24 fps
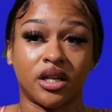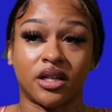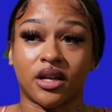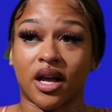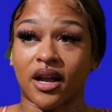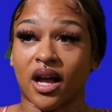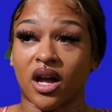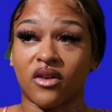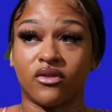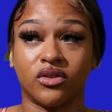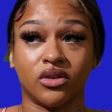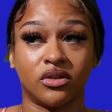And I
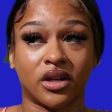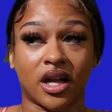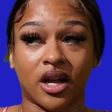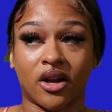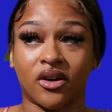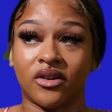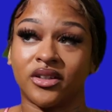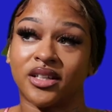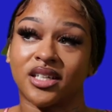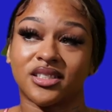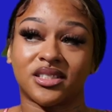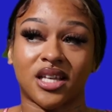got flued
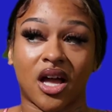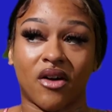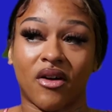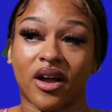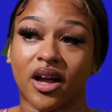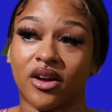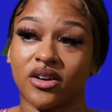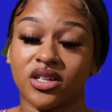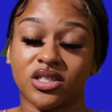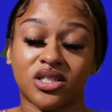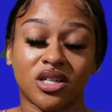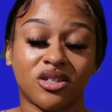out, and that's how I
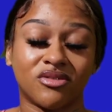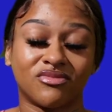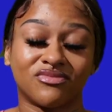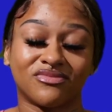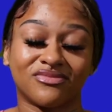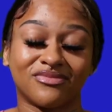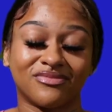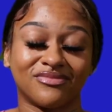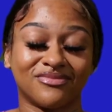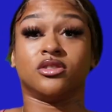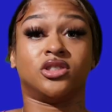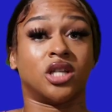got on the show.
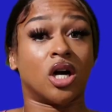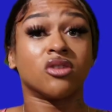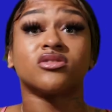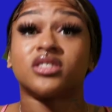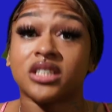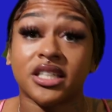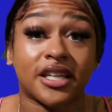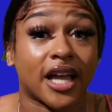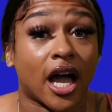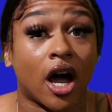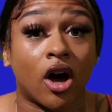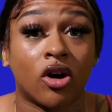Don't
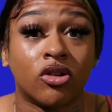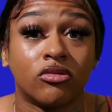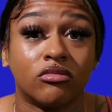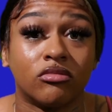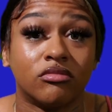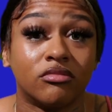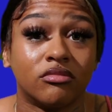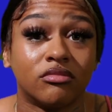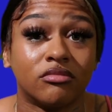sneak out.